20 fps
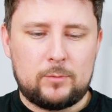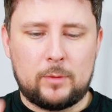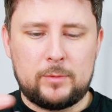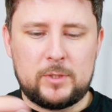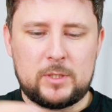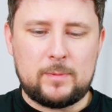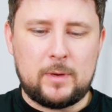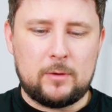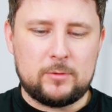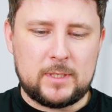
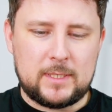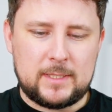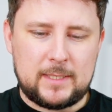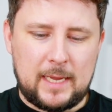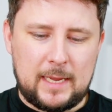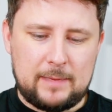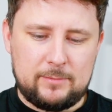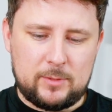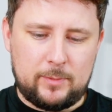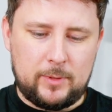Probably smells the
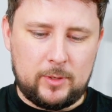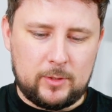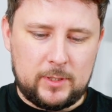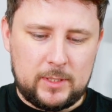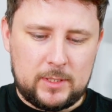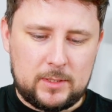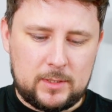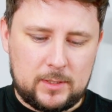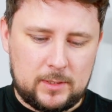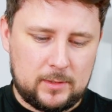same, to be
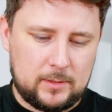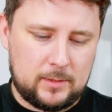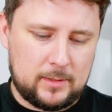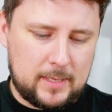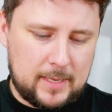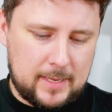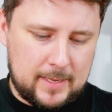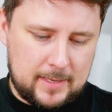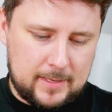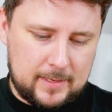honest.
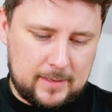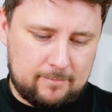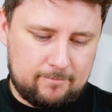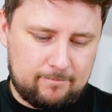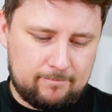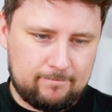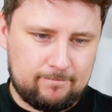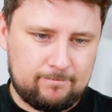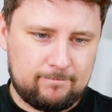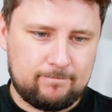
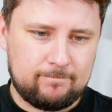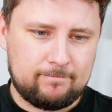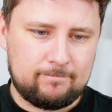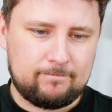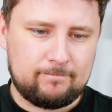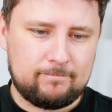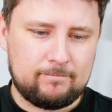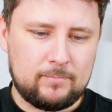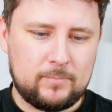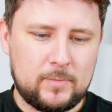Don't
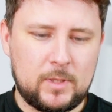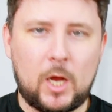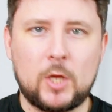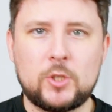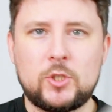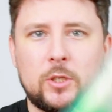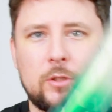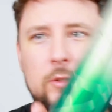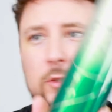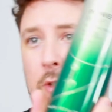
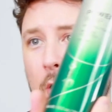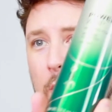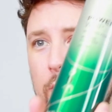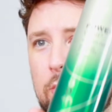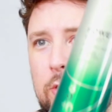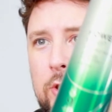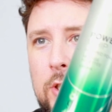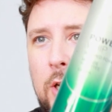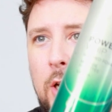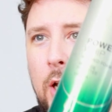
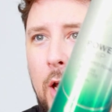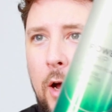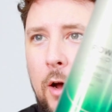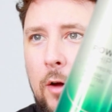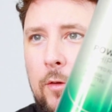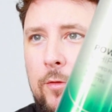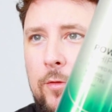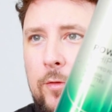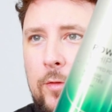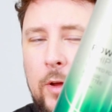you just
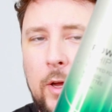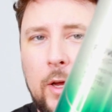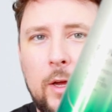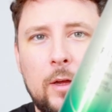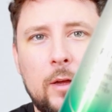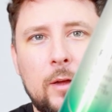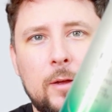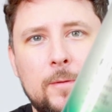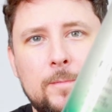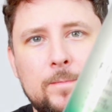love
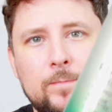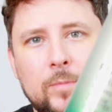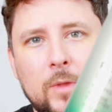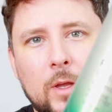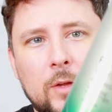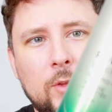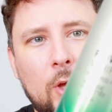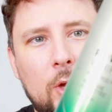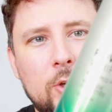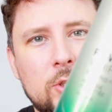
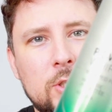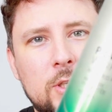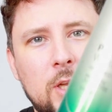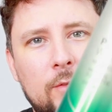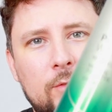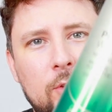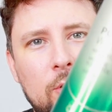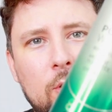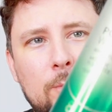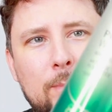
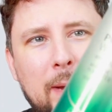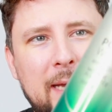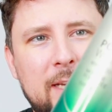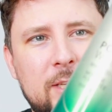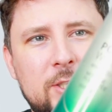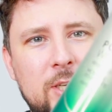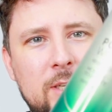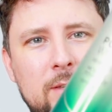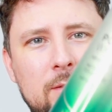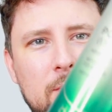the new
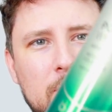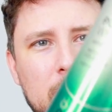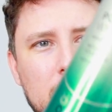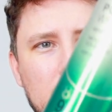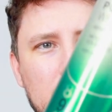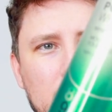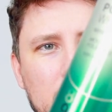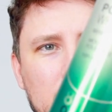packaging?